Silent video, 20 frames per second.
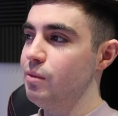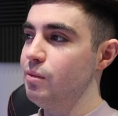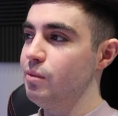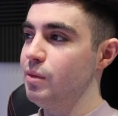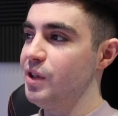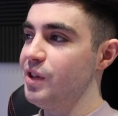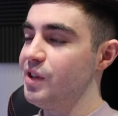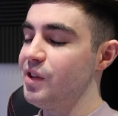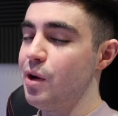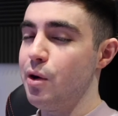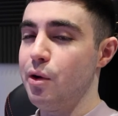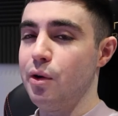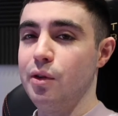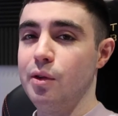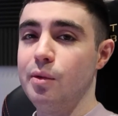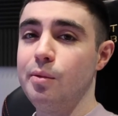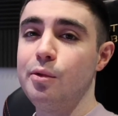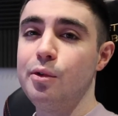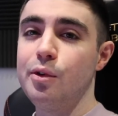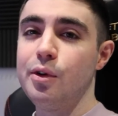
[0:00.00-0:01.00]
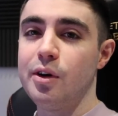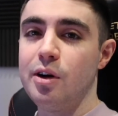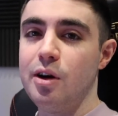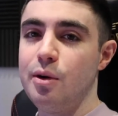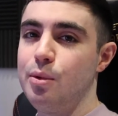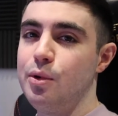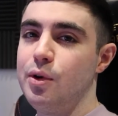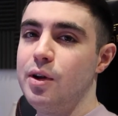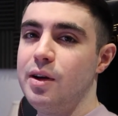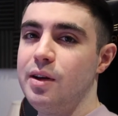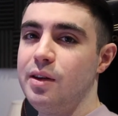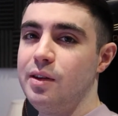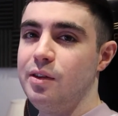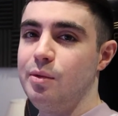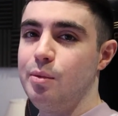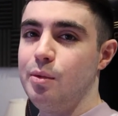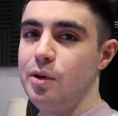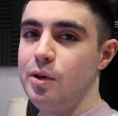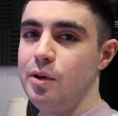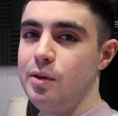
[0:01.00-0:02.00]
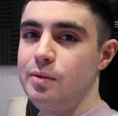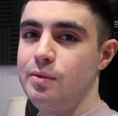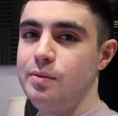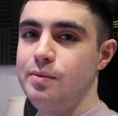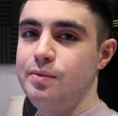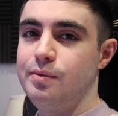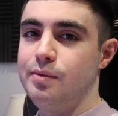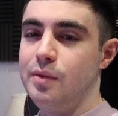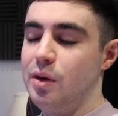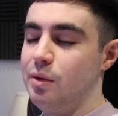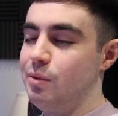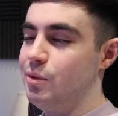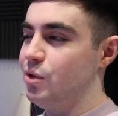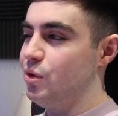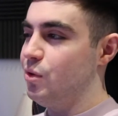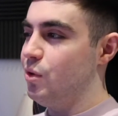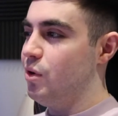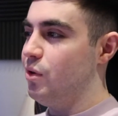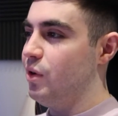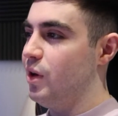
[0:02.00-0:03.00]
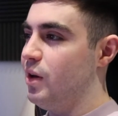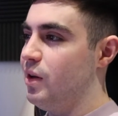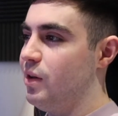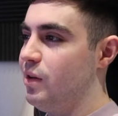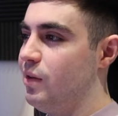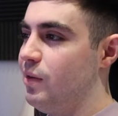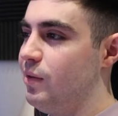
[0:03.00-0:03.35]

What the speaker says: Been stuck on them for a couple days, but I'm sure I'll get it.